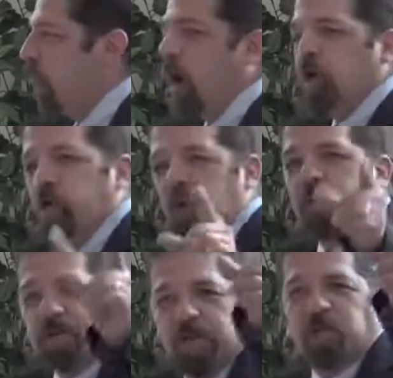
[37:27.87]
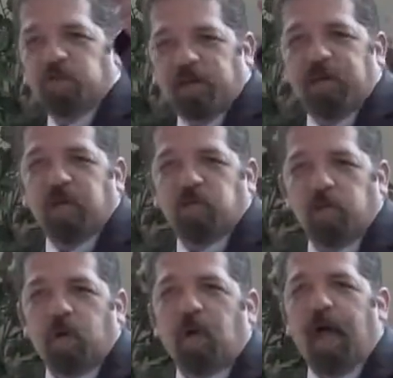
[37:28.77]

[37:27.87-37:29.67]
are you the teacher of Israel